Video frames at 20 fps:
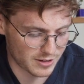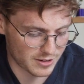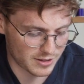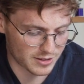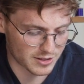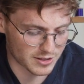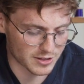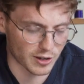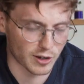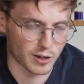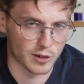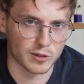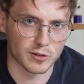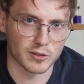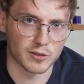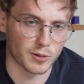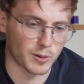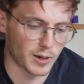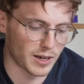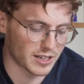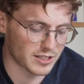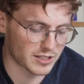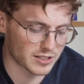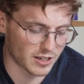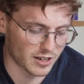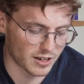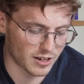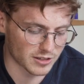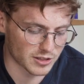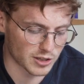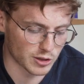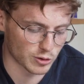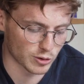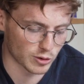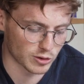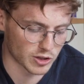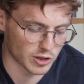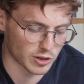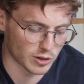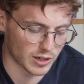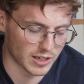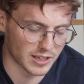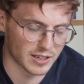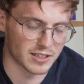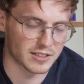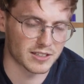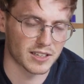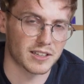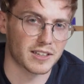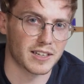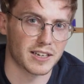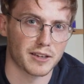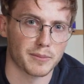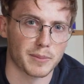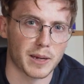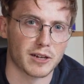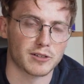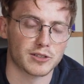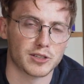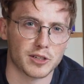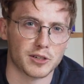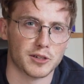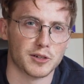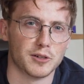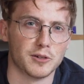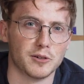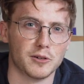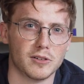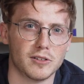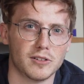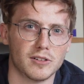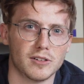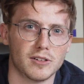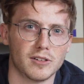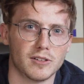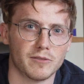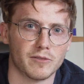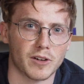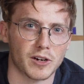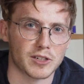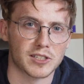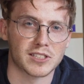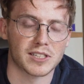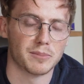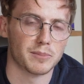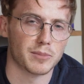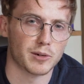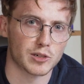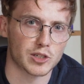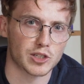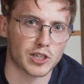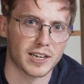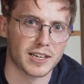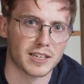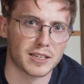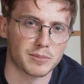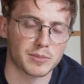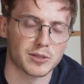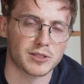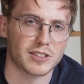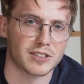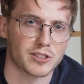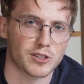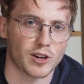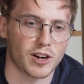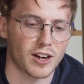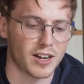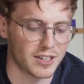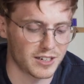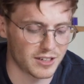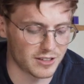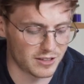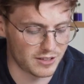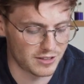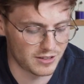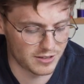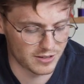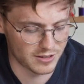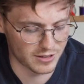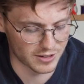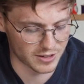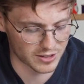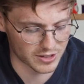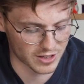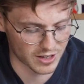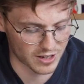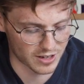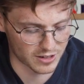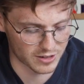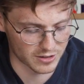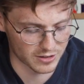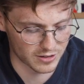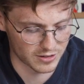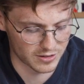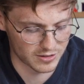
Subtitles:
So the way I start to draw Julian is I think about two very simple shapes, a triangle and a circle.